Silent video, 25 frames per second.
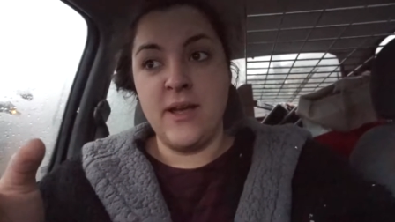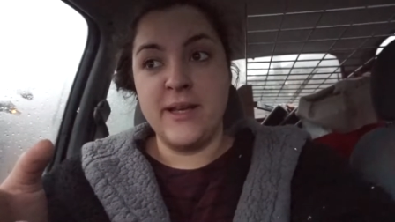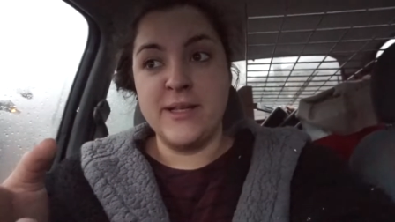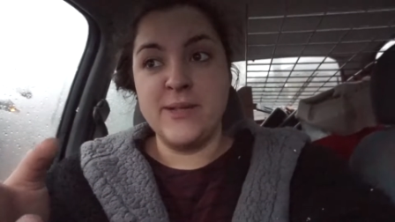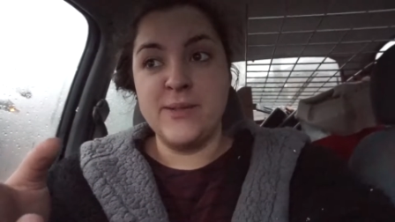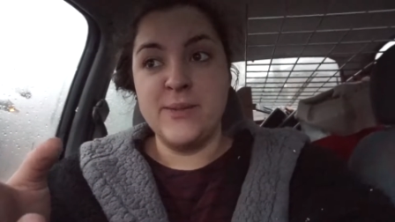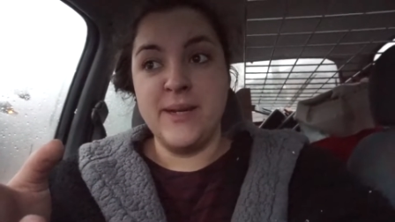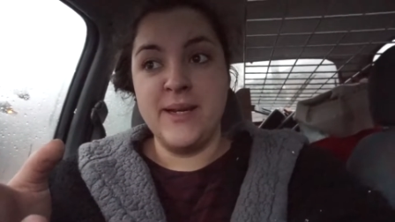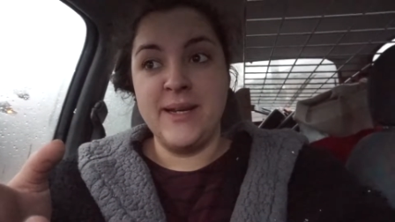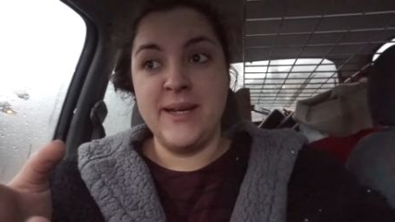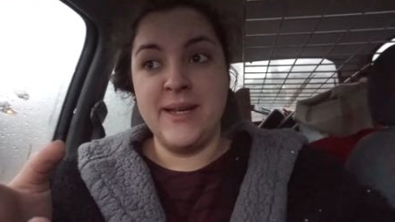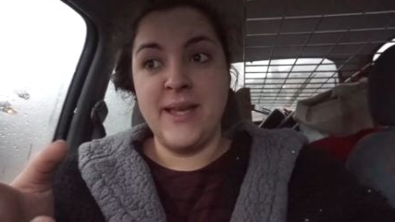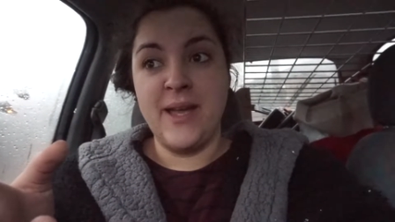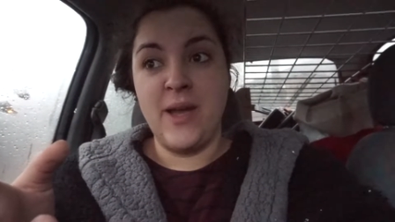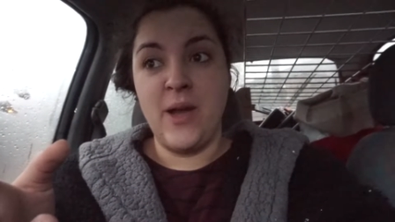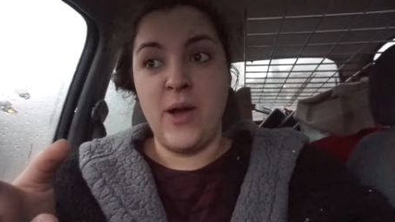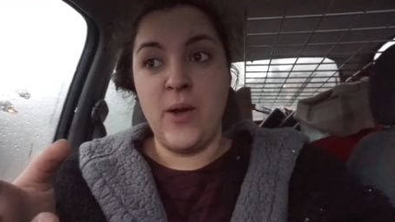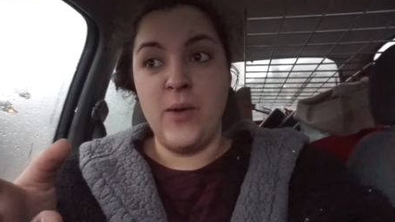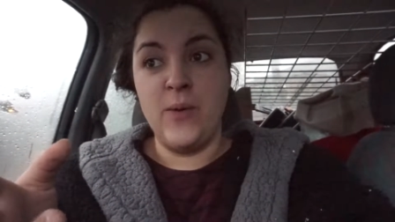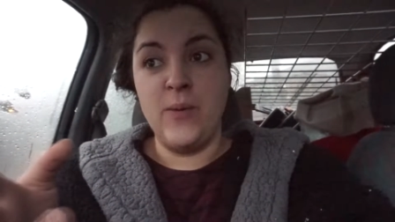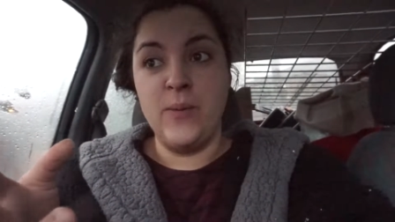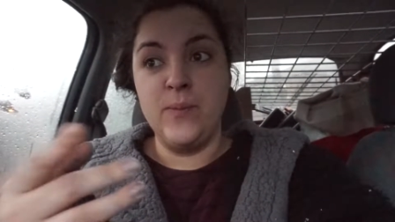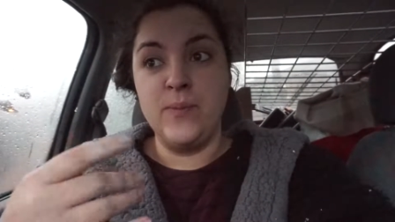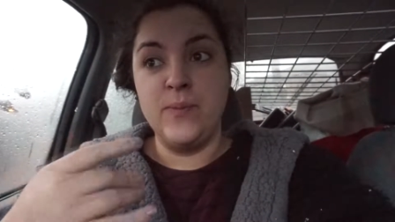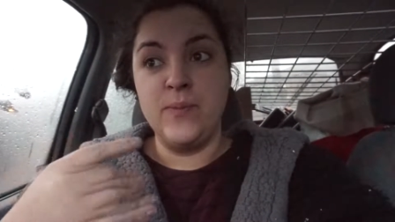because we didn't get
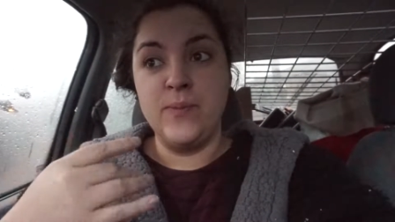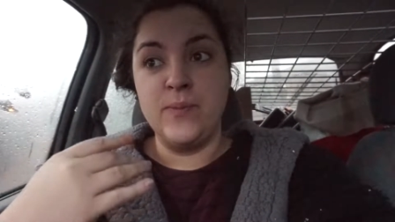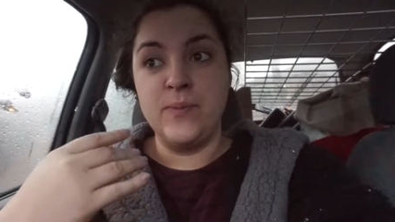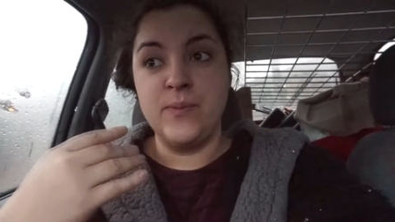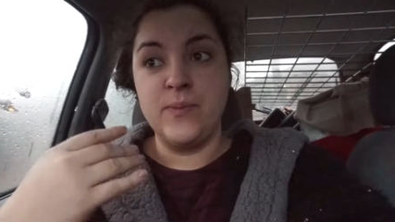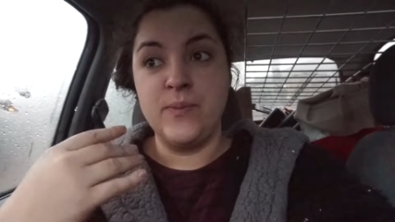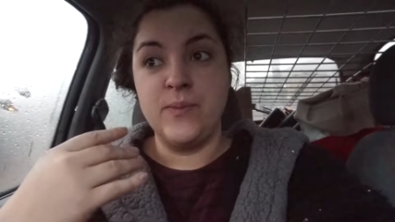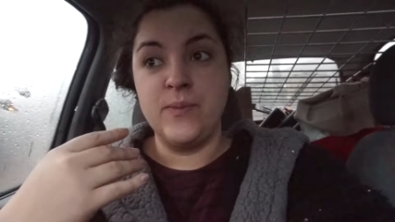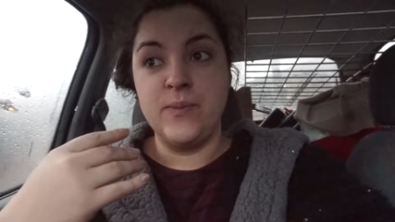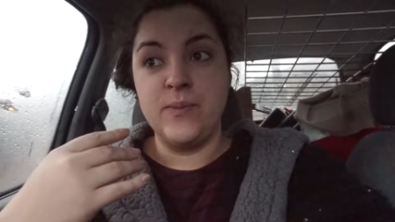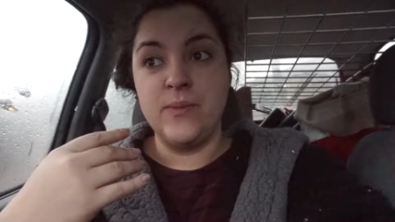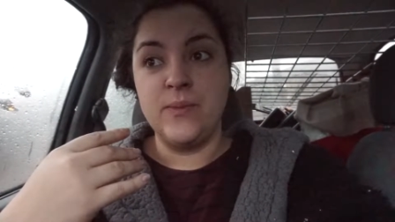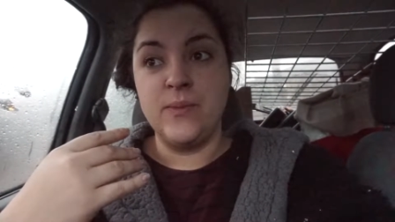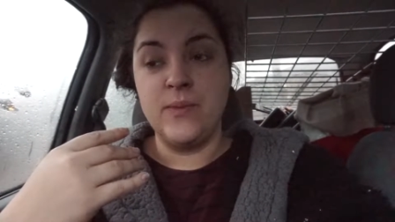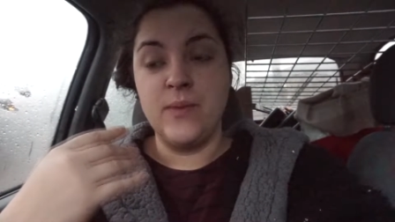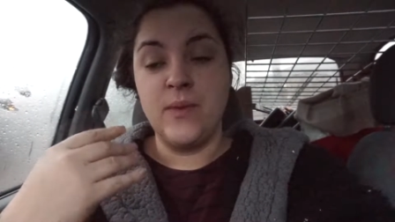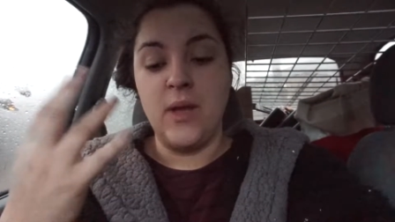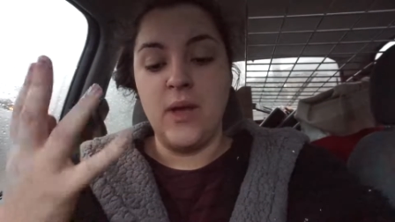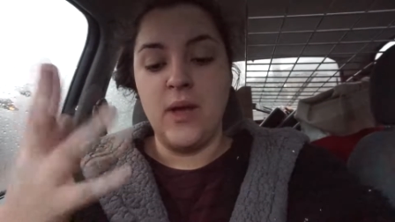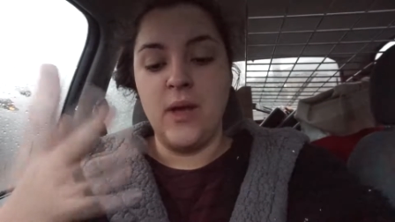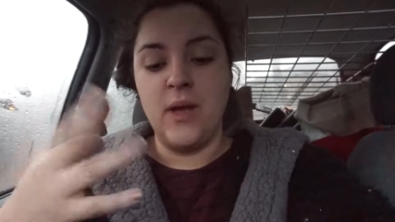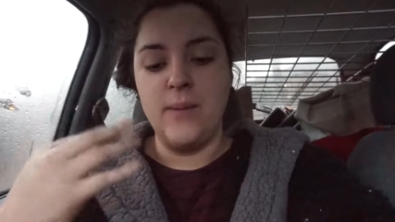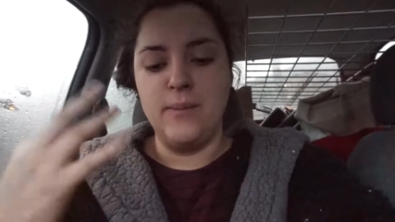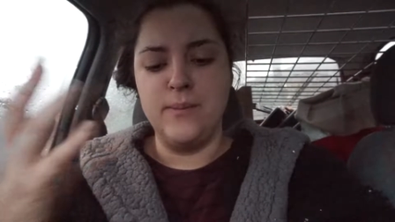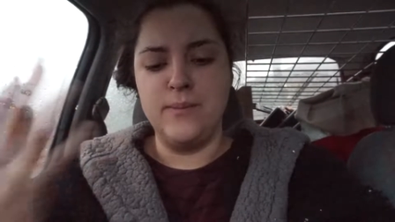home
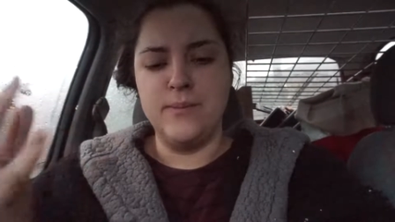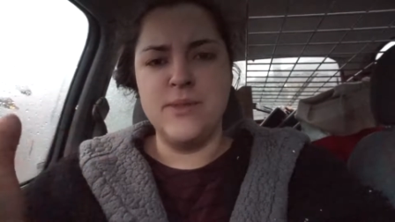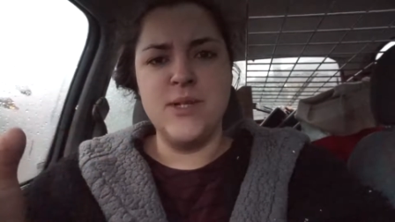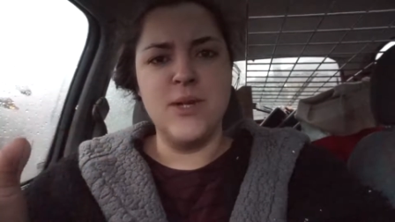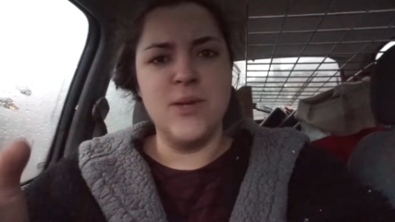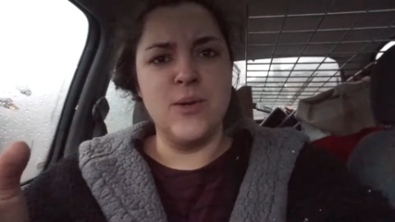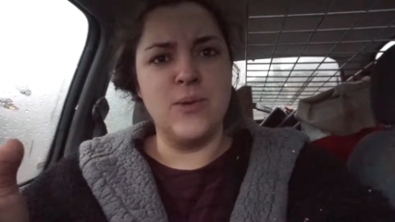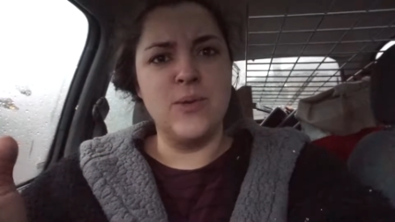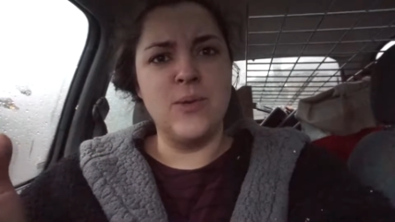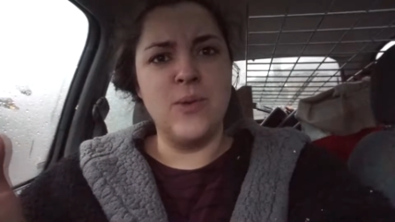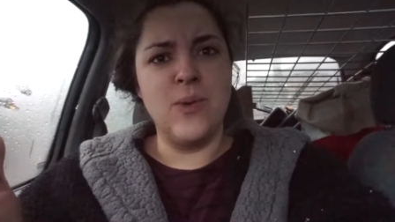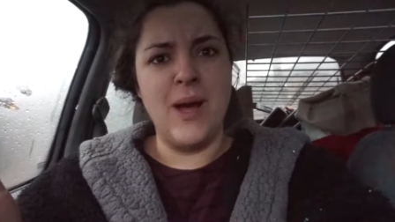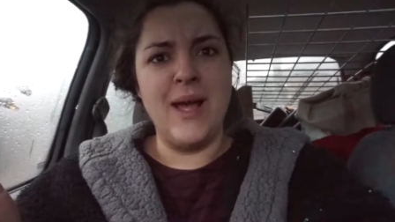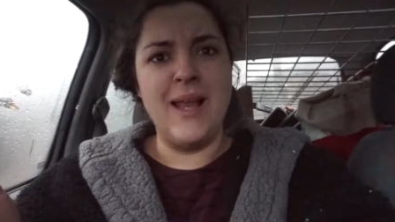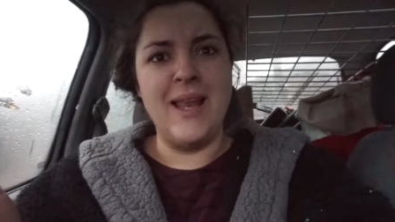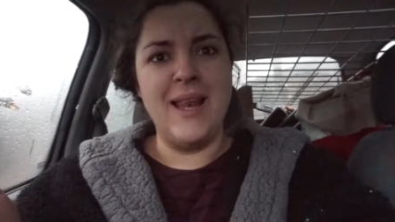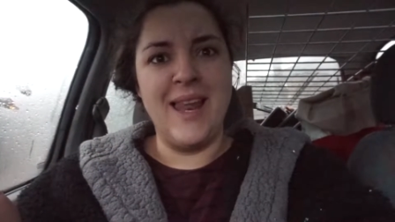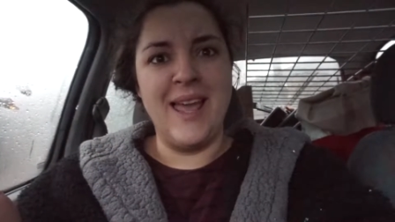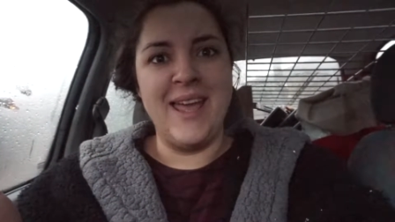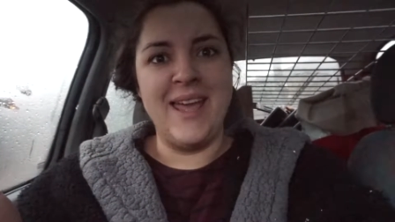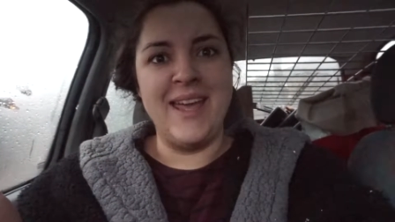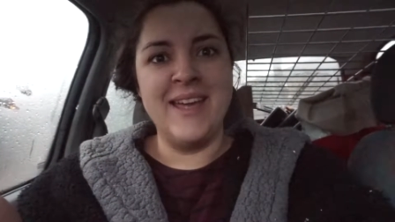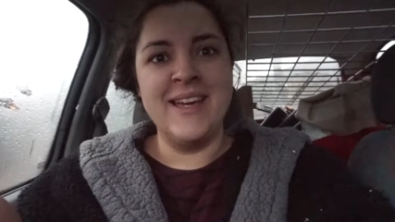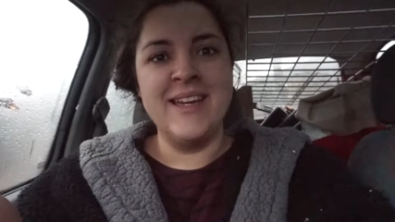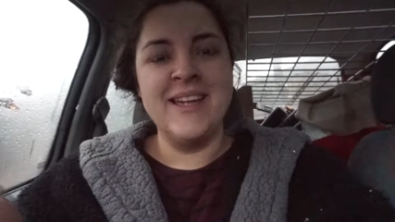um, till quite
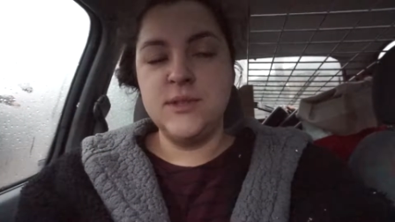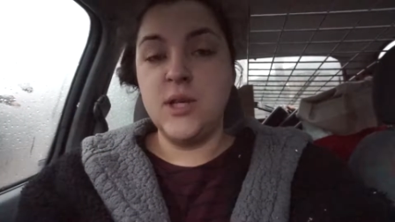late.